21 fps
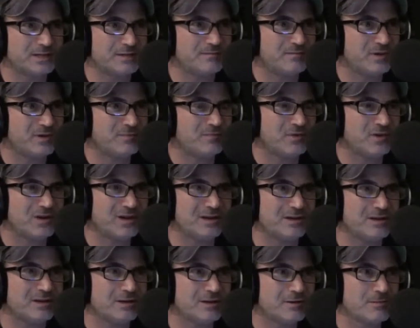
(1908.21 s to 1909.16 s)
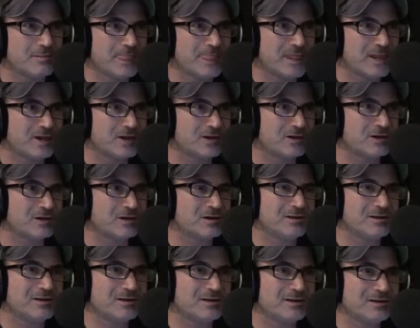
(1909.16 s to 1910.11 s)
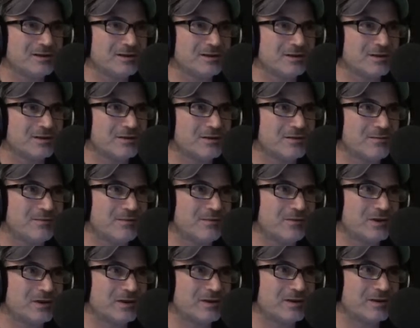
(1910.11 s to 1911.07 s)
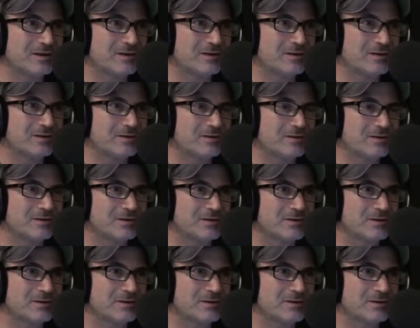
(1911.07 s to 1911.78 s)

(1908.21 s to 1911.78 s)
and people for different things, they're different amounts.